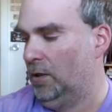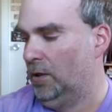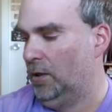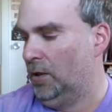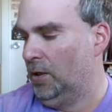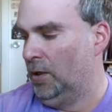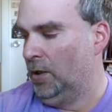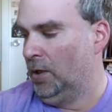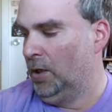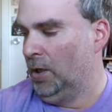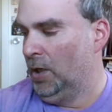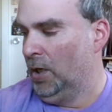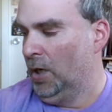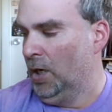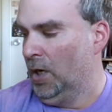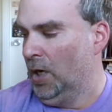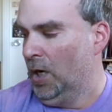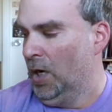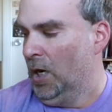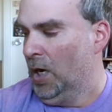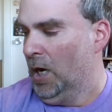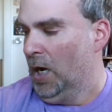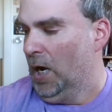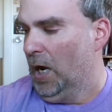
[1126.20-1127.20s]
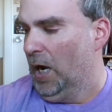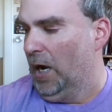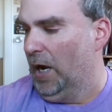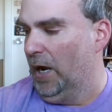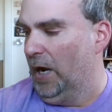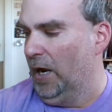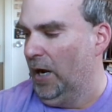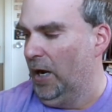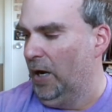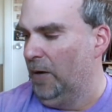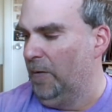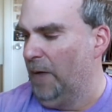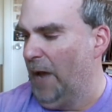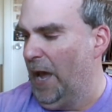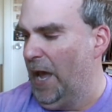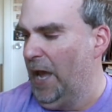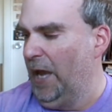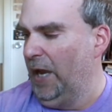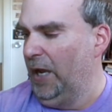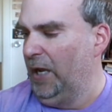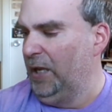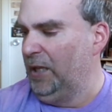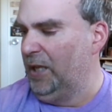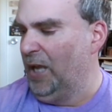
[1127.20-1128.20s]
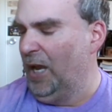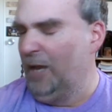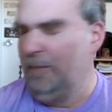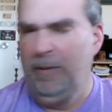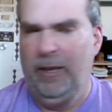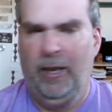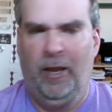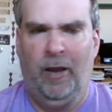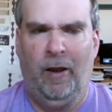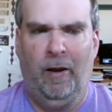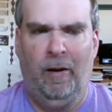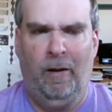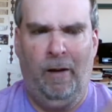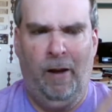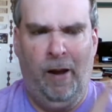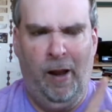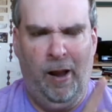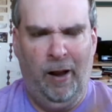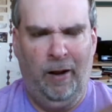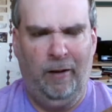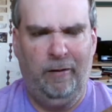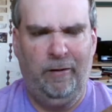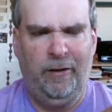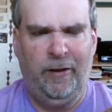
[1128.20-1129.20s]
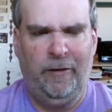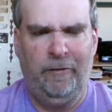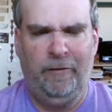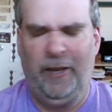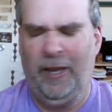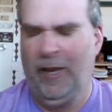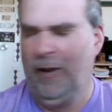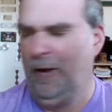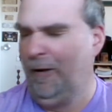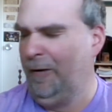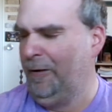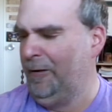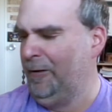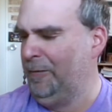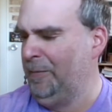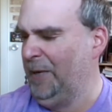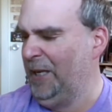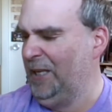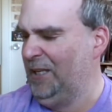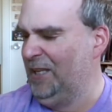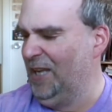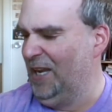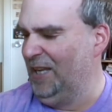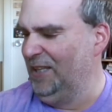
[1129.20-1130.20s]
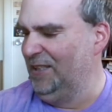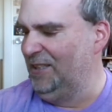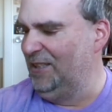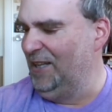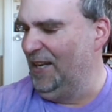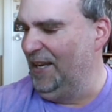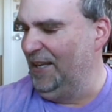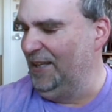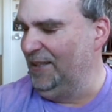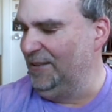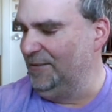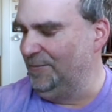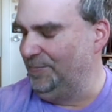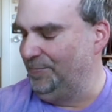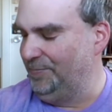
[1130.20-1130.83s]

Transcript: Only thing I'm looking forward to this this uh, rest this WrestleMania is that.